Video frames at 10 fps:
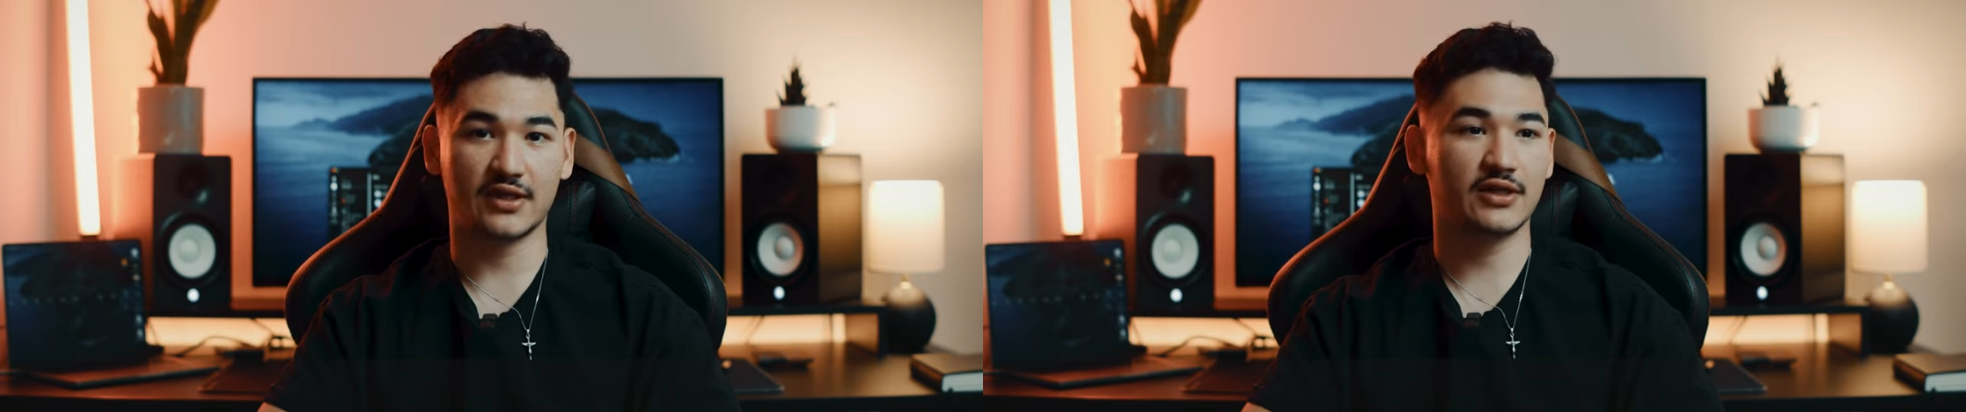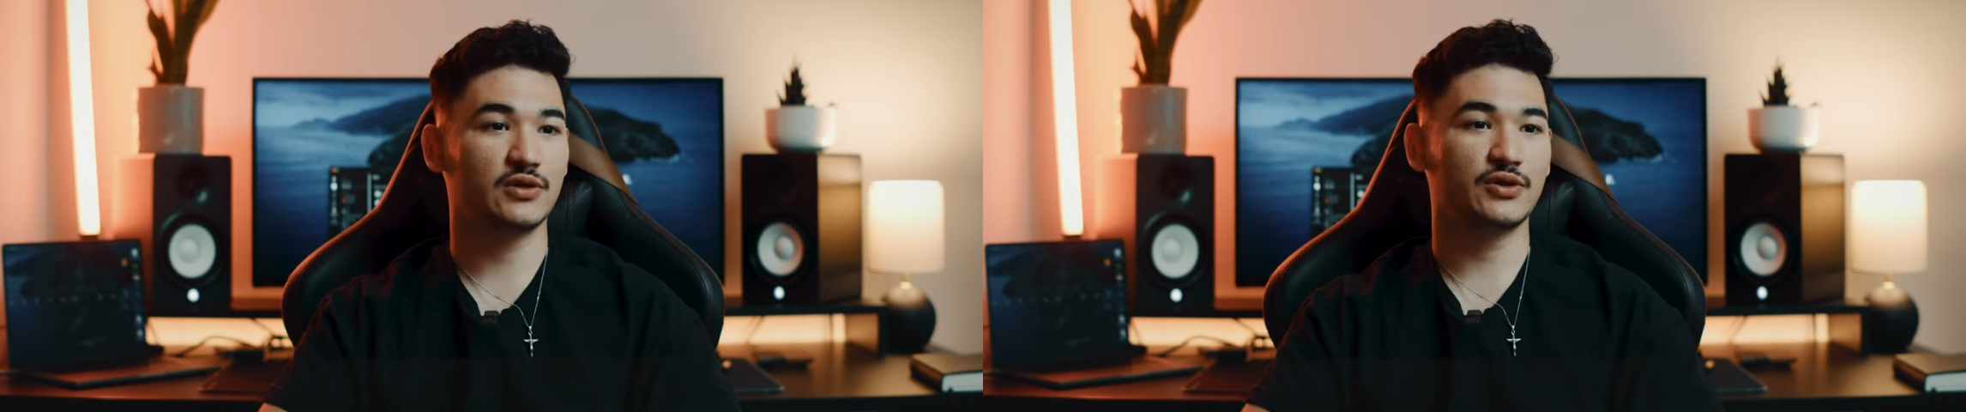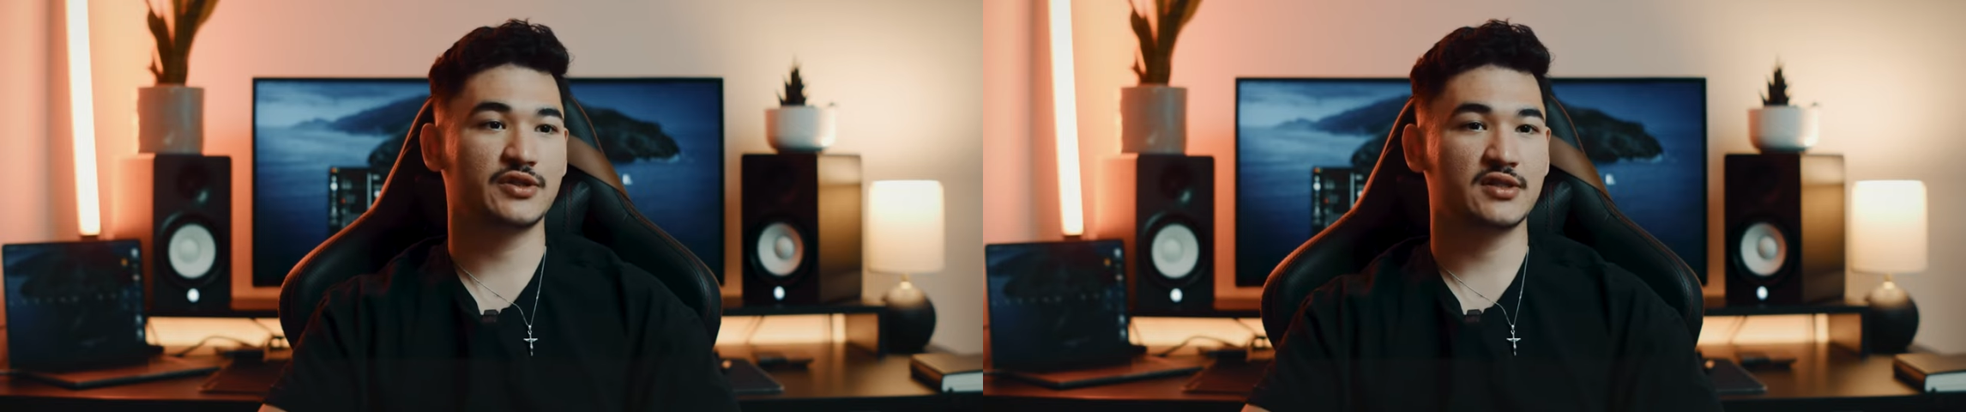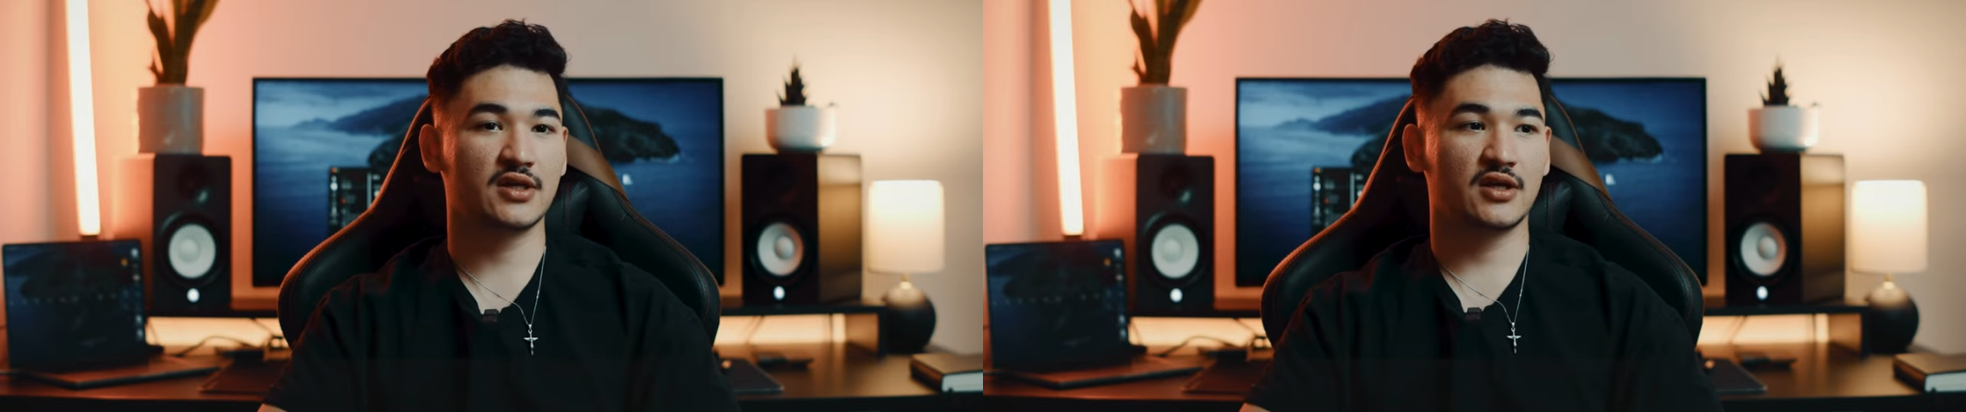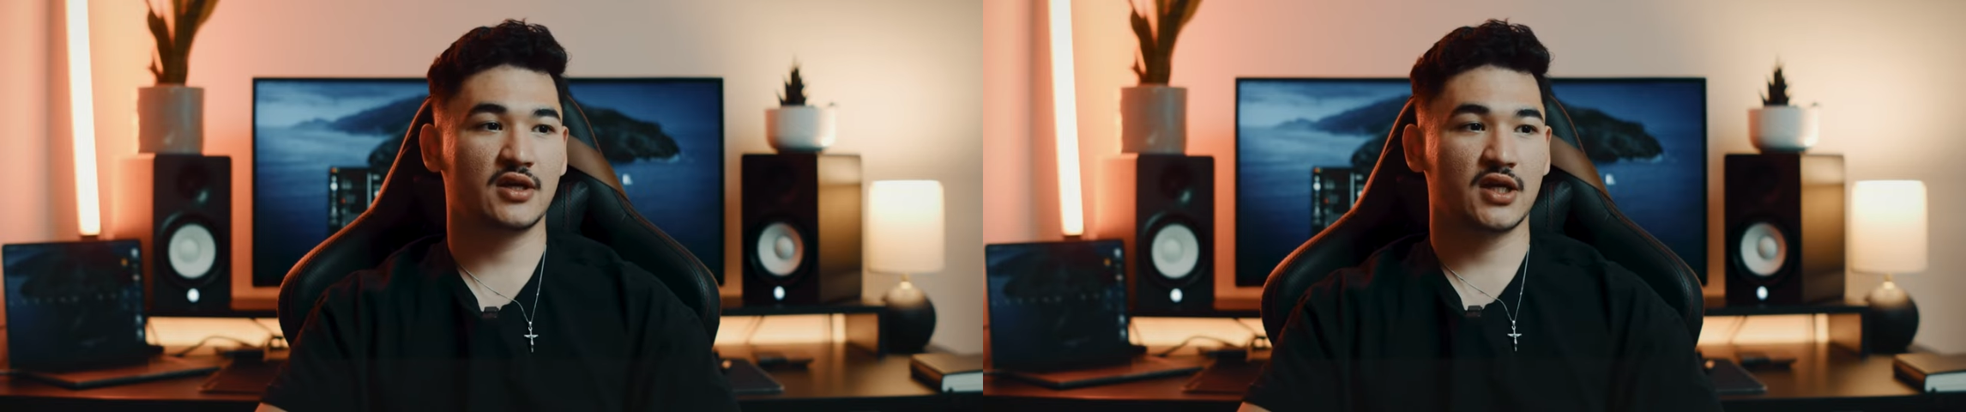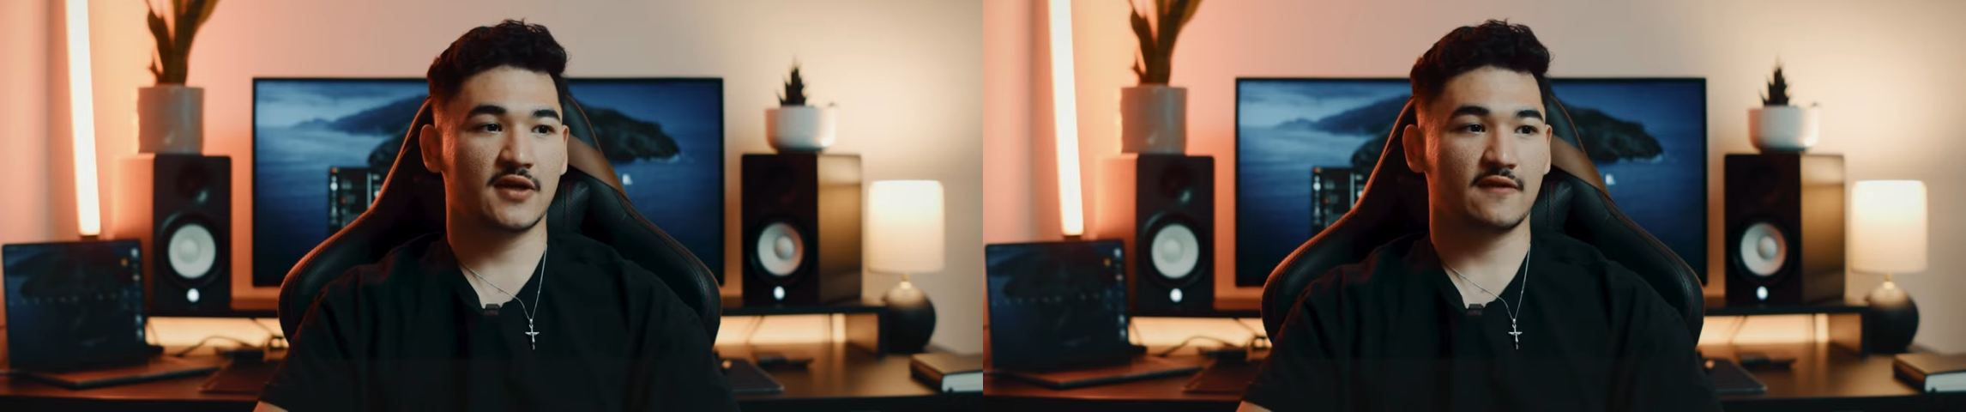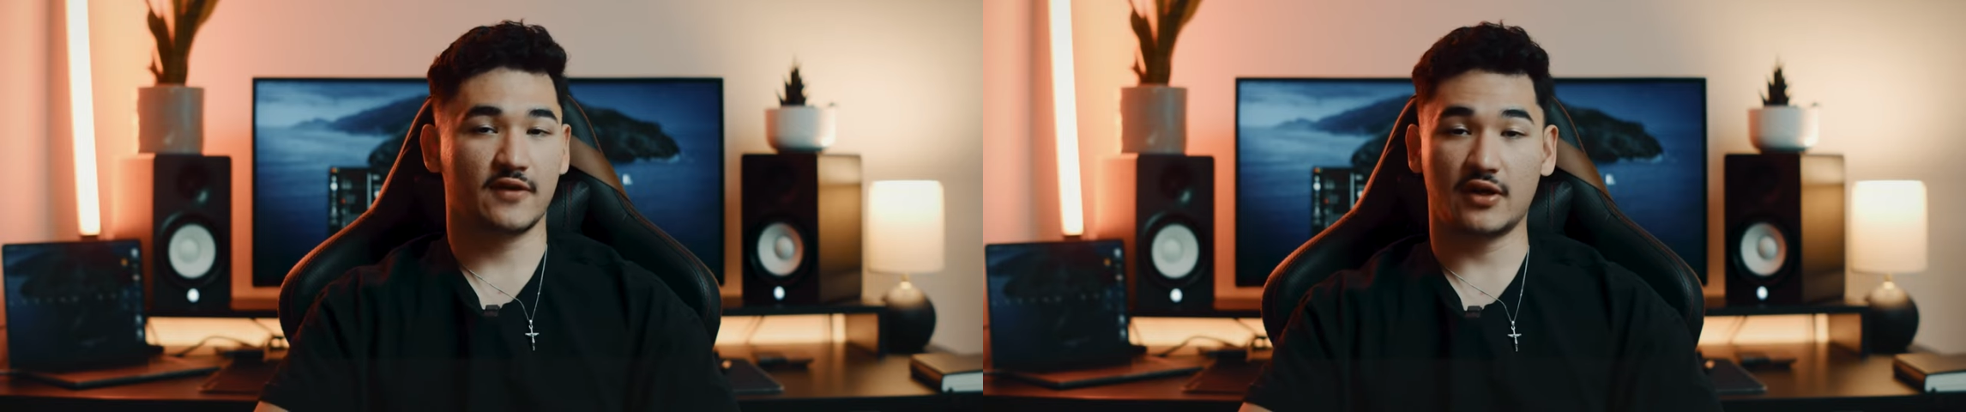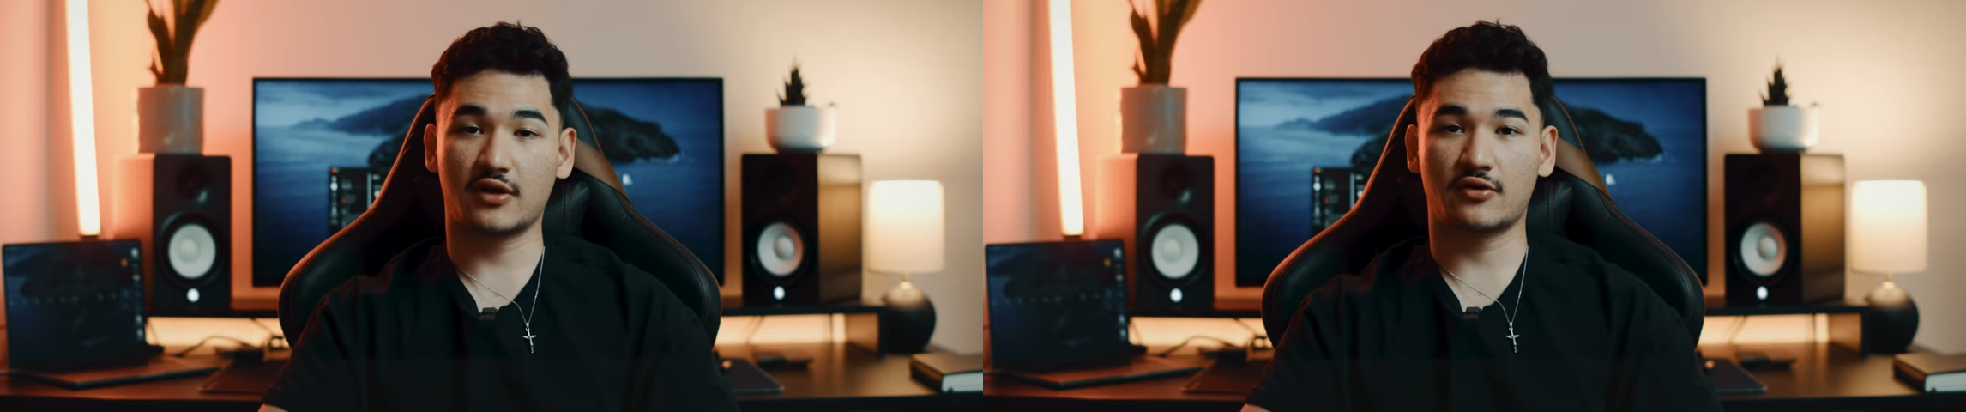It looks
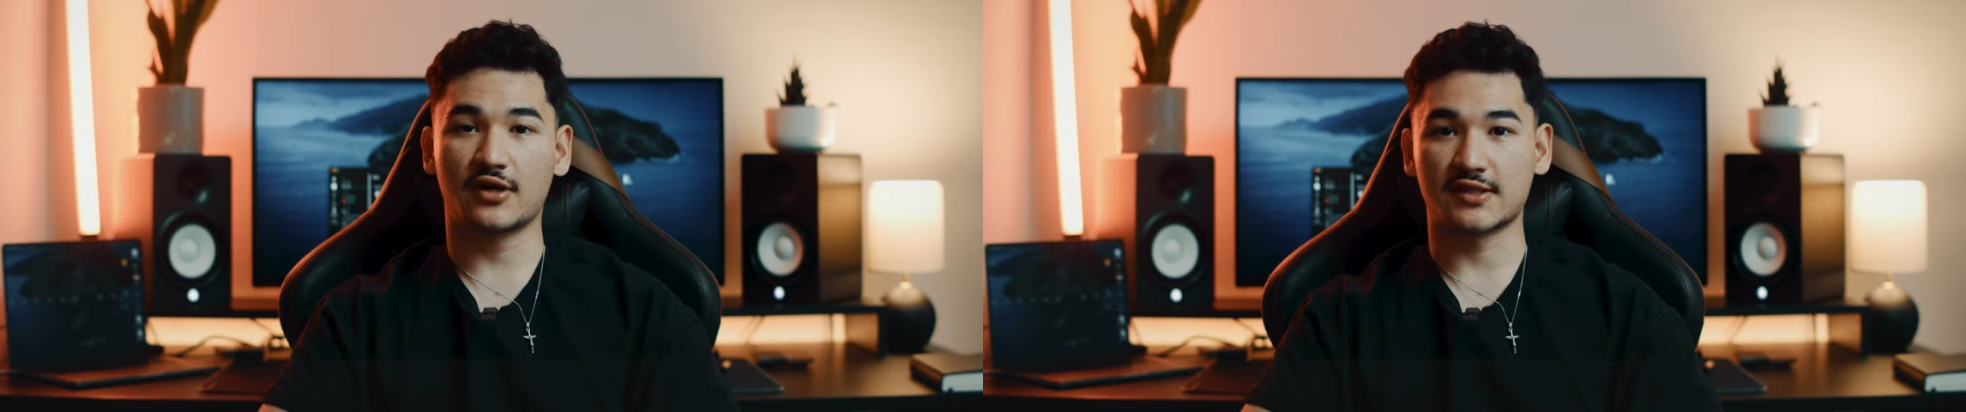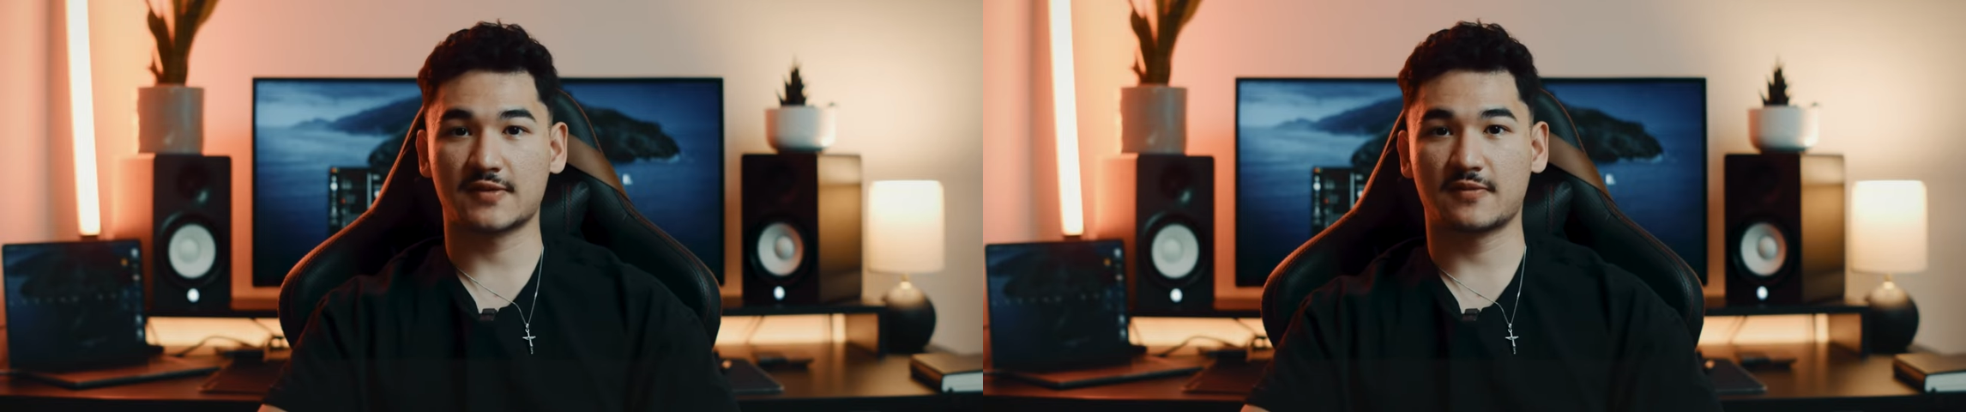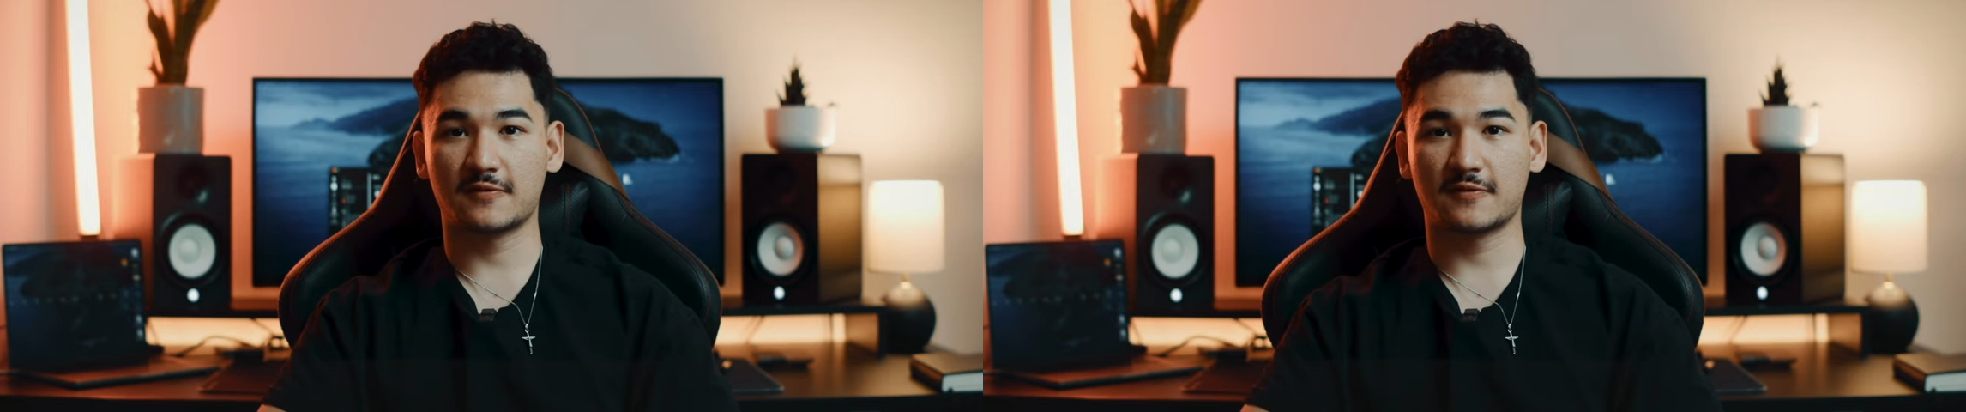very crisp.